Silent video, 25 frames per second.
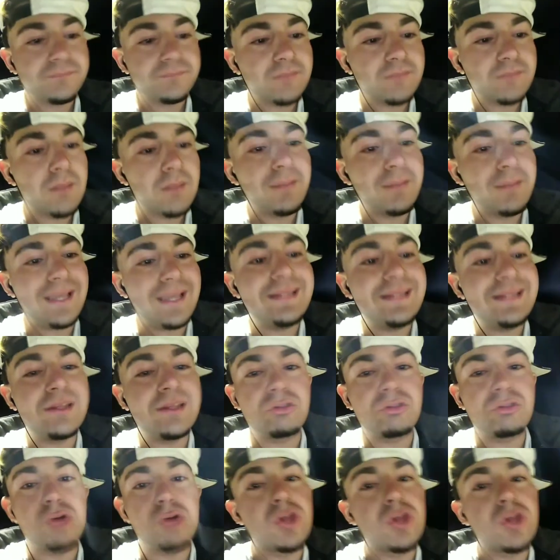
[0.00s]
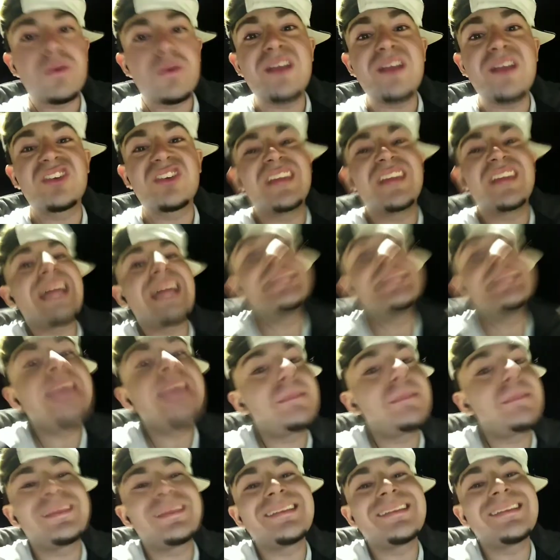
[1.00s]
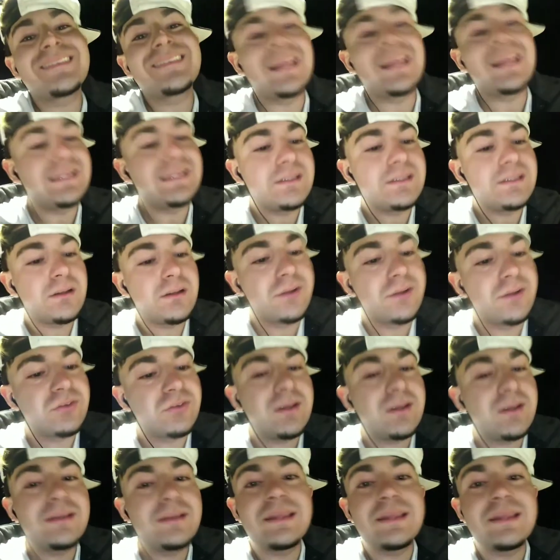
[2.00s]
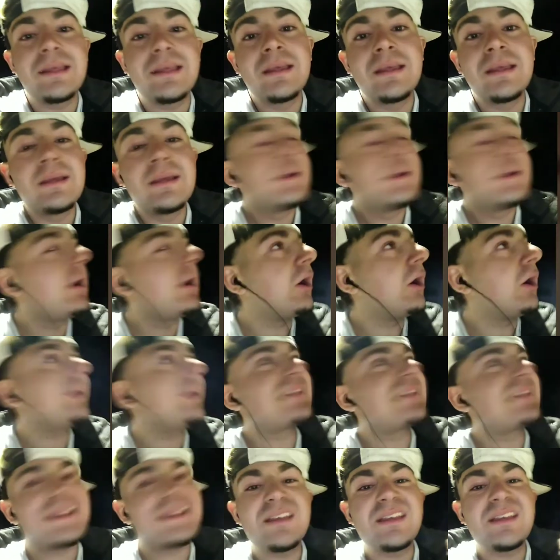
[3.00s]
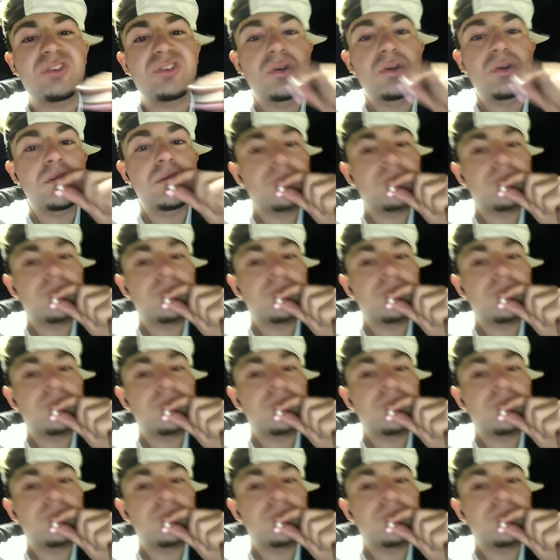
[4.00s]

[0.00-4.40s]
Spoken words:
But he didn't throw the wrench because I dipped instantly. You know what I'm saying? All right, sent next one.